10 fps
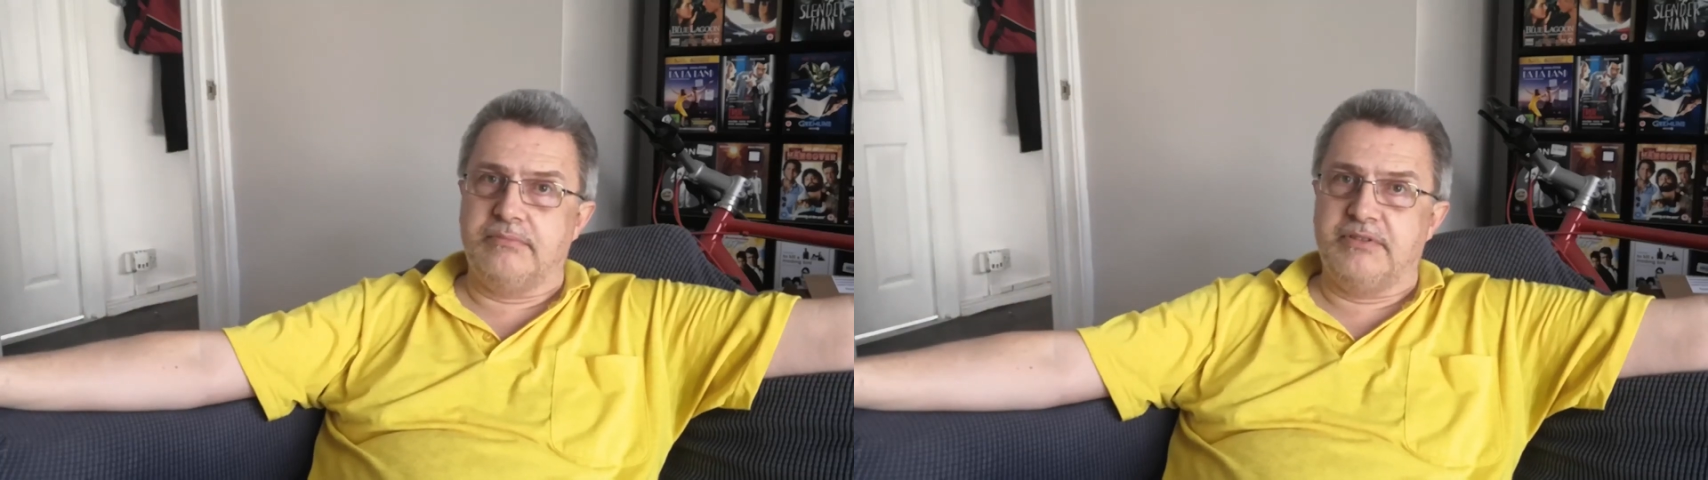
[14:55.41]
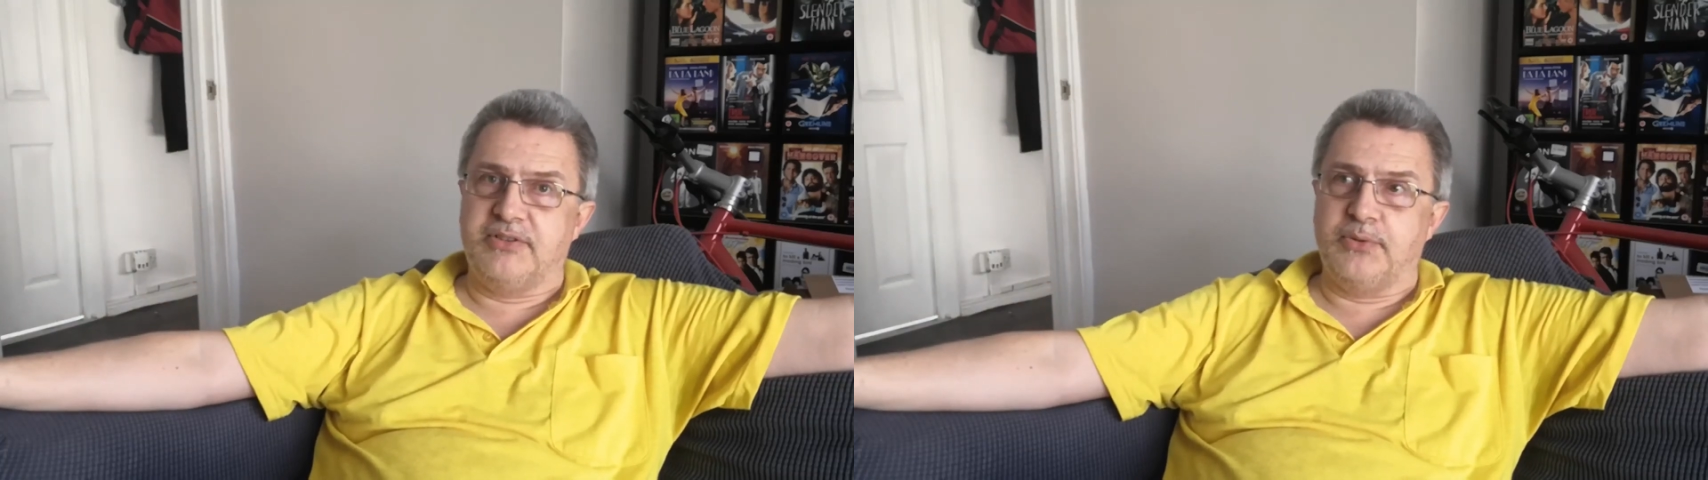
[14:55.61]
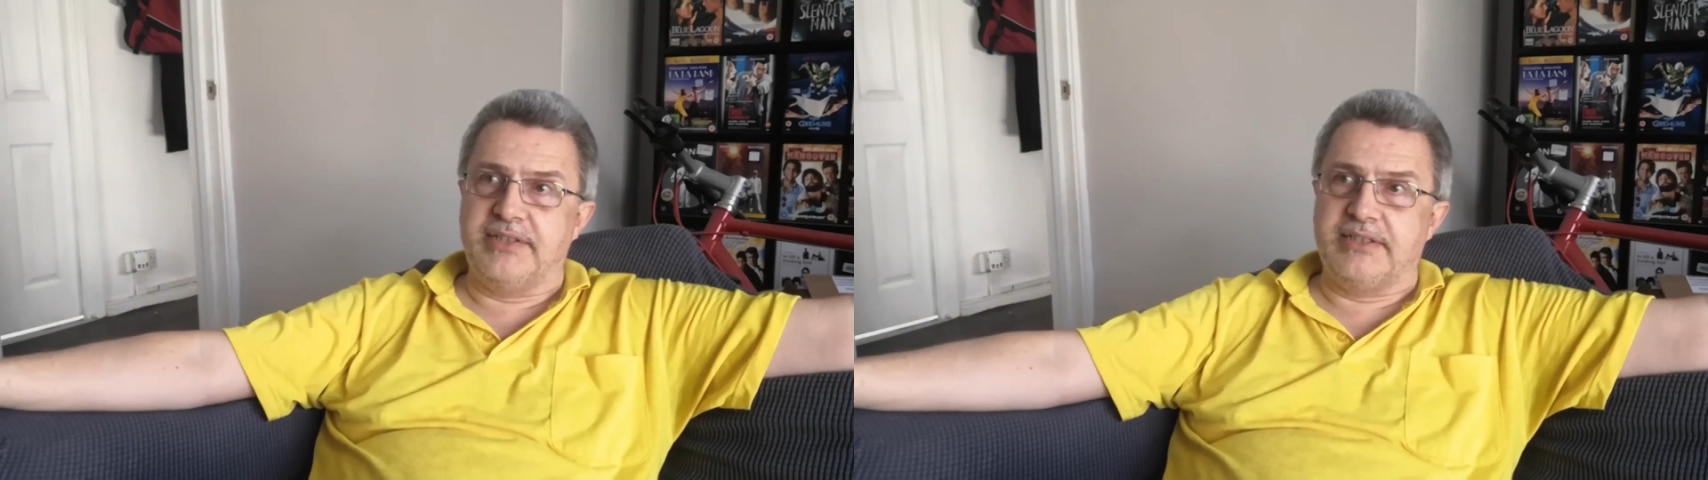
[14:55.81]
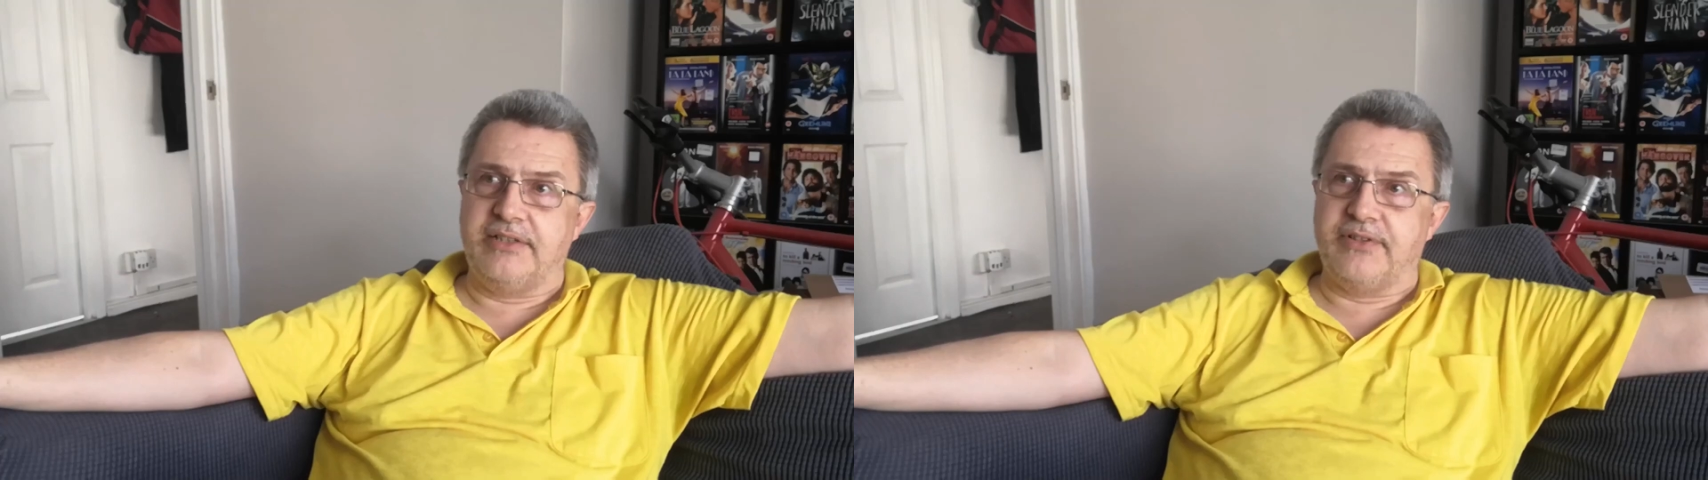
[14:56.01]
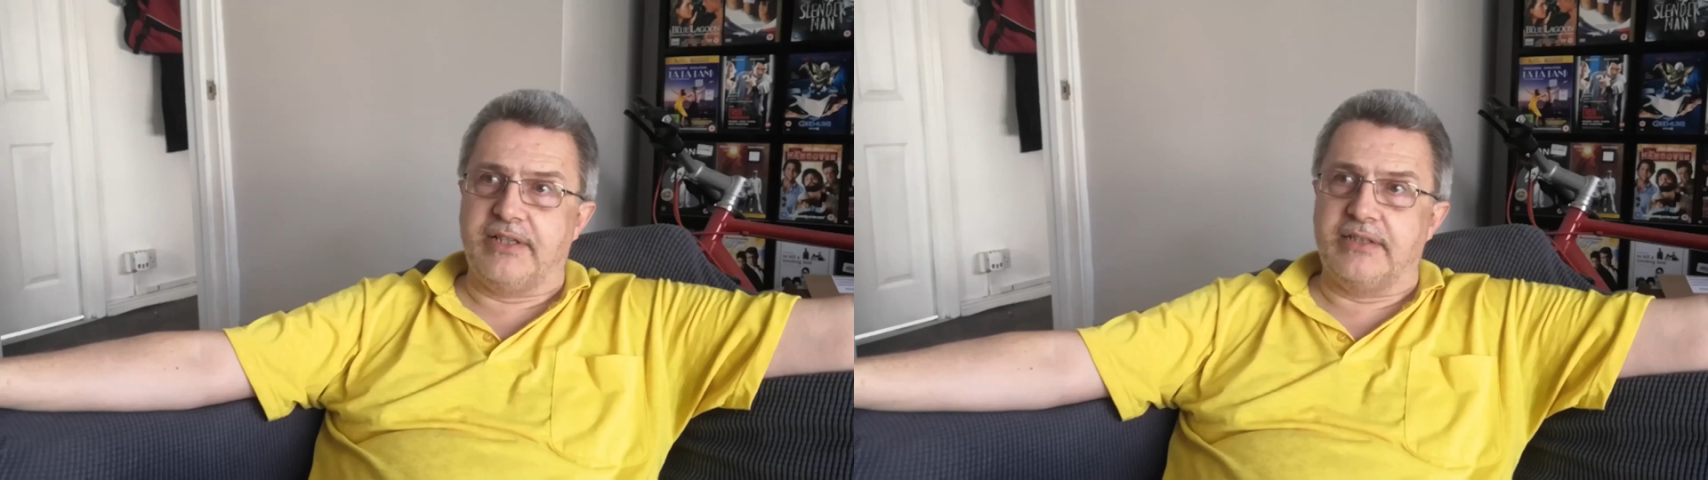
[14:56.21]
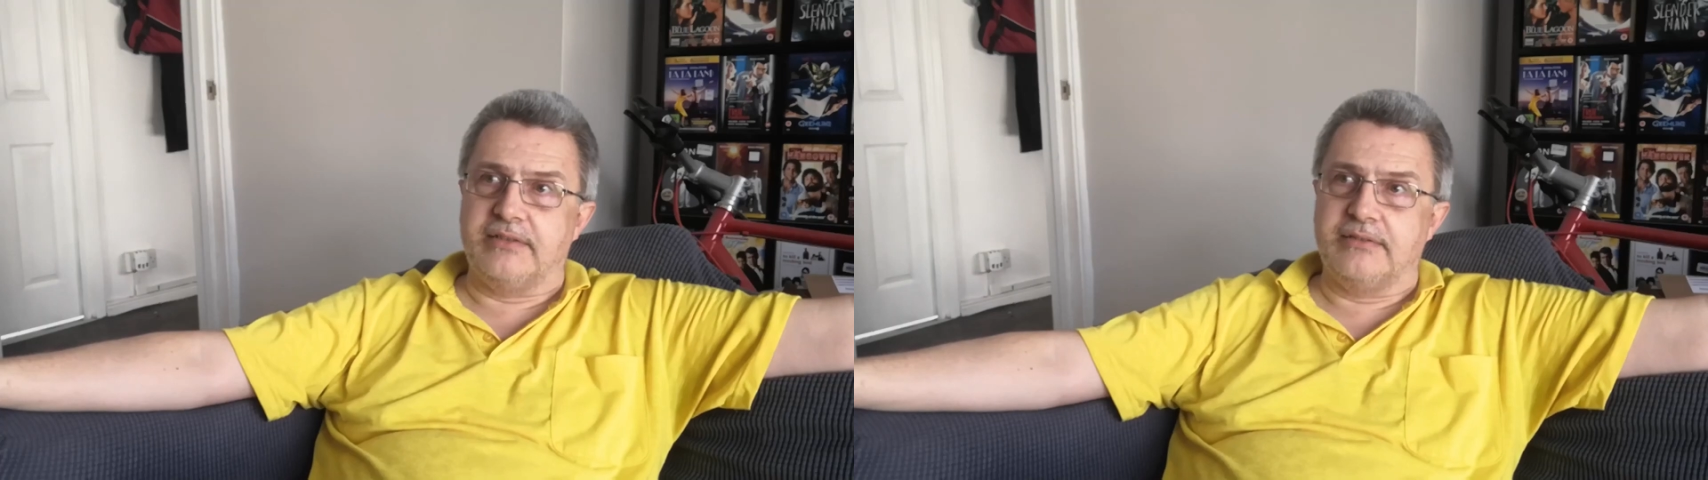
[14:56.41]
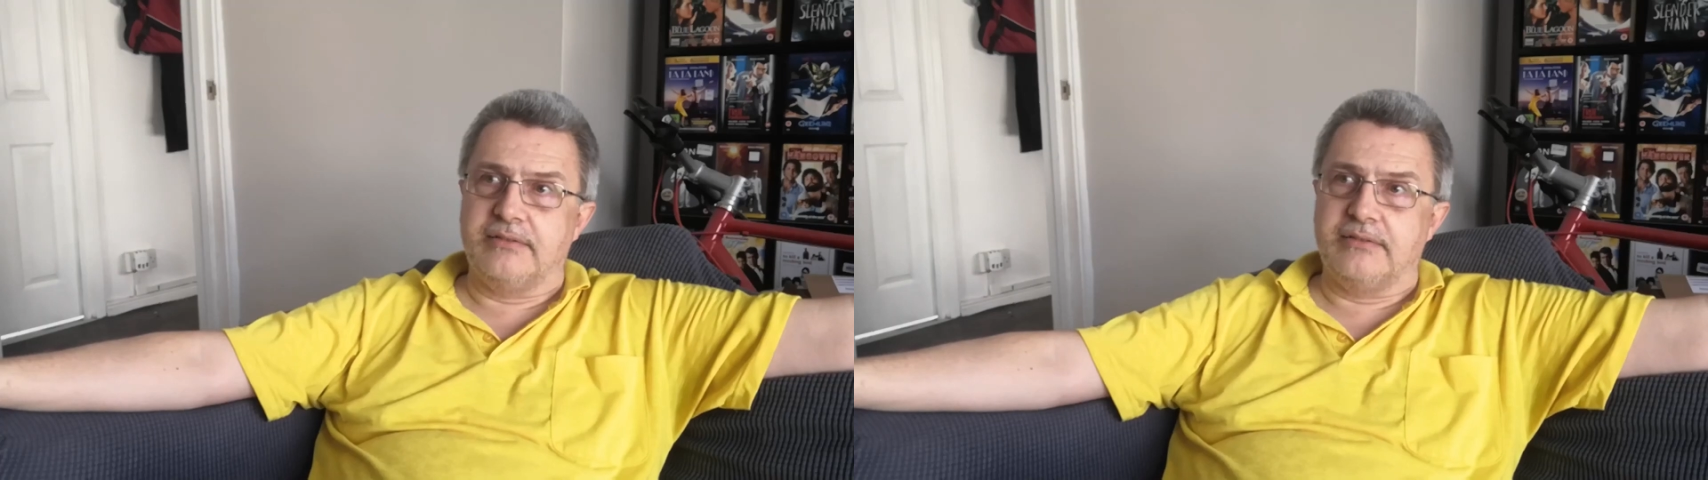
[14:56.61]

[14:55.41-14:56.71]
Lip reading: sort his teeth out.